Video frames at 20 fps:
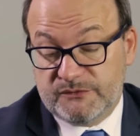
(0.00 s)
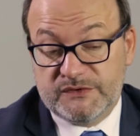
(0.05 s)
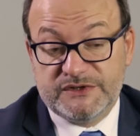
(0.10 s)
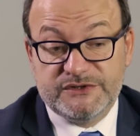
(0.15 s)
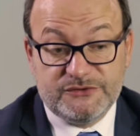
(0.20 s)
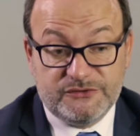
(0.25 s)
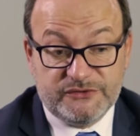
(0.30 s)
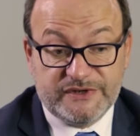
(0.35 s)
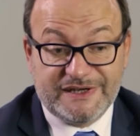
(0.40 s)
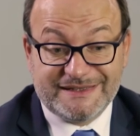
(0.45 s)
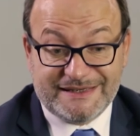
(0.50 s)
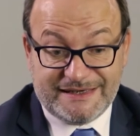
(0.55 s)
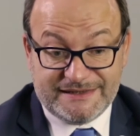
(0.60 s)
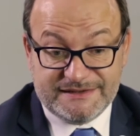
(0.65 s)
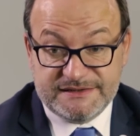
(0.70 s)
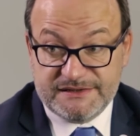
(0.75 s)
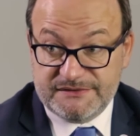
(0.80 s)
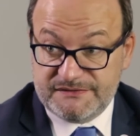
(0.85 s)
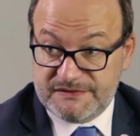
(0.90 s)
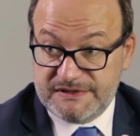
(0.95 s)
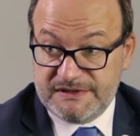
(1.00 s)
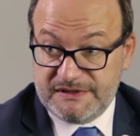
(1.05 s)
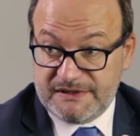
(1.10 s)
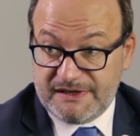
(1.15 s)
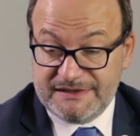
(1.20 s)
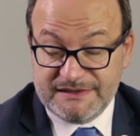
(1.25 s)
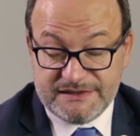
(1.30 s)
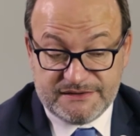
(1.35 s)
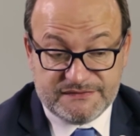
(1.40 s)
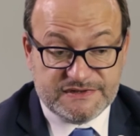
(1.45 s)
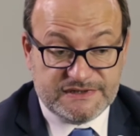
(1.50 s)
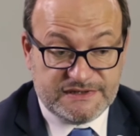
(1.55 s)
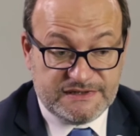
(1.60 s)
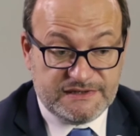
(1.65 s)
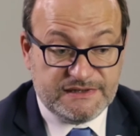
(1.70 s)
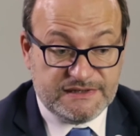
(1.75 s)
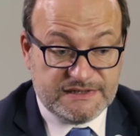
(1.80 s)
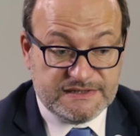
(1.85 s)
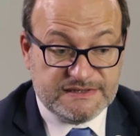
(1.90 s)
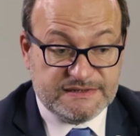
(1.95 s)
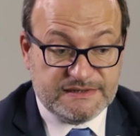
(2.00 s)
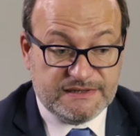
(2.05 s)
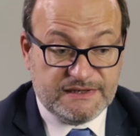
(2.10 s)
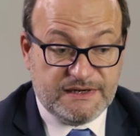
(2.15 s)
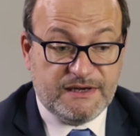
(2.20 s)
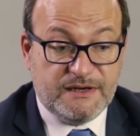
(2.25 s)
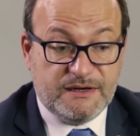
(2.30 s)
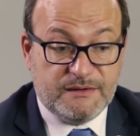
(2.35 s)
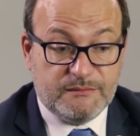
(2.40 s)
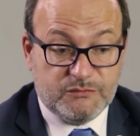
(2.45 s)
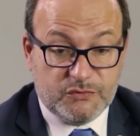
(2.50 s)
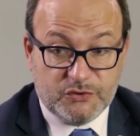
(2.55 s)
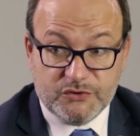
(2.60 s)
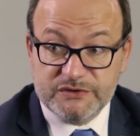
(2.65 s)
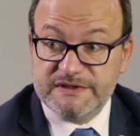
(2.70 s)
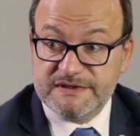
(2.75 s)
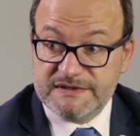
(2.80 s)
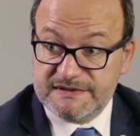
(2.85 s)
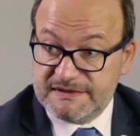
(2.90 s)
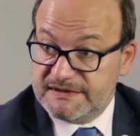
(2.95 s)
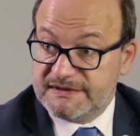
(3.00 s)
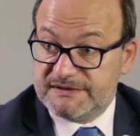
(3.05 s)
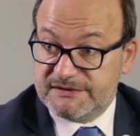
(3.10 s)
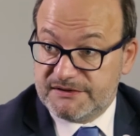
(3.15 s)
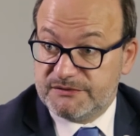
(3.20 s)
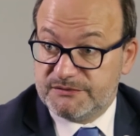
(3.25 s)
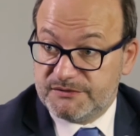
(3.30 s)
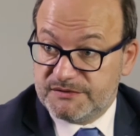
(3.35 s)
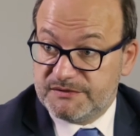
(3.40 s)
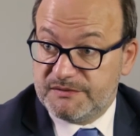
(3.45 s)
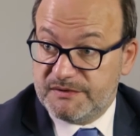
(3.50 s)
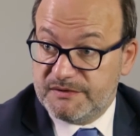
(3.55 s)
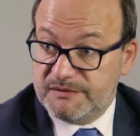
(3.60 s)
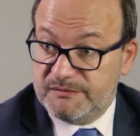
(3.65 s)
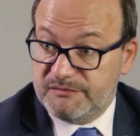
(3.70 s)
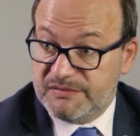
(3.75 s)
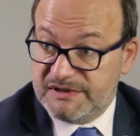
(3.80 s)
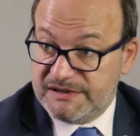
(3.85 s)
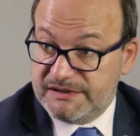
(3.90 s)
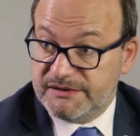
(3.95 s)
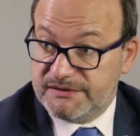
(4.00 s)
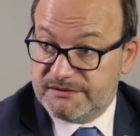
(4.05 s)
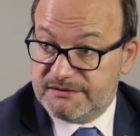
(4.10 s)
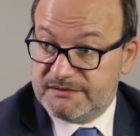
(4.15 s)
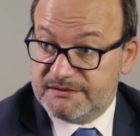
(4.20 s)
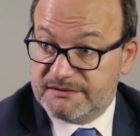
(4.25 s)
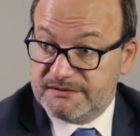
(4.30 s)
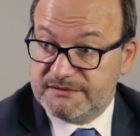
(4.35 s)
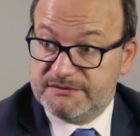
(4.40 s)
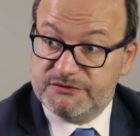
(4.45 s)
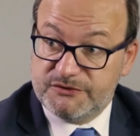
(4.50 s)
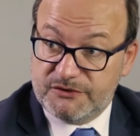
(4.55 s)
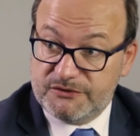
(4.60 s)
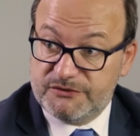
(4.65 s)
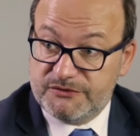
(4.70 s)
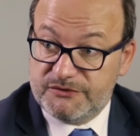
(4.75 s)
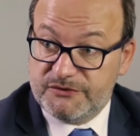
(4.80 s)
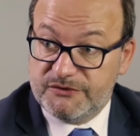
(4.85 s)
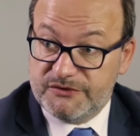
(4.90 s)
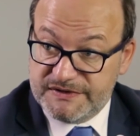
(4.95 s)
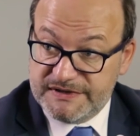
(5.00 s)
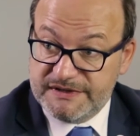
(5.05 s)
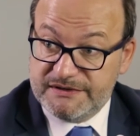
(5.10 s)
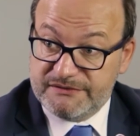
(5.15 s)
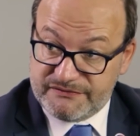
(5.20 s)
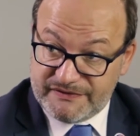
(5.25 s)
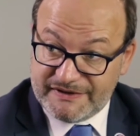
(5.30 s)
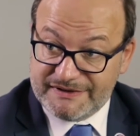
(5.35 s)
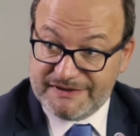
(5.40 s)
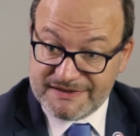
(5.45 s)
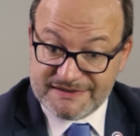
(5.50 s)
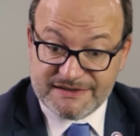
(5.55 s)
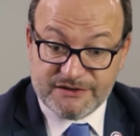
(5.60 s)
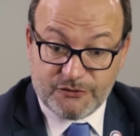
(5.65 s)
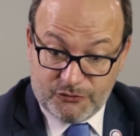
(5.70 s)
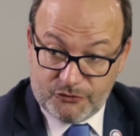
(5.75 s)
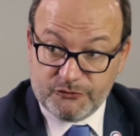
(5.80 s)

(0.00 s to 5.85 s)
When you look at IDFC is more than $600 billion a year financing